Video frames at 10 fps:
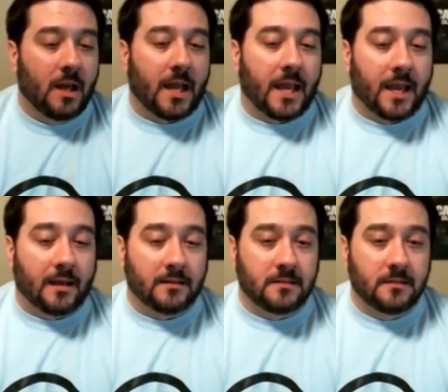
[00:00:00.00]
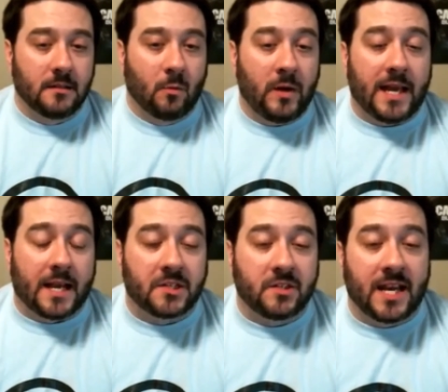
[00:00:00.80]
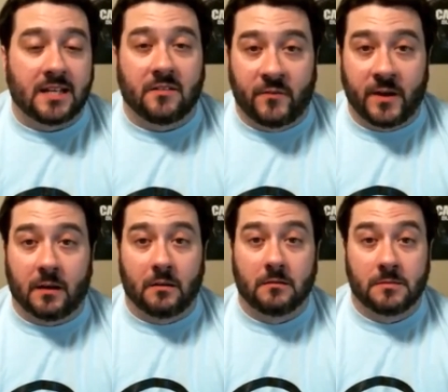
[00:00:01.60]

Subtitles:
And we actually had to fill.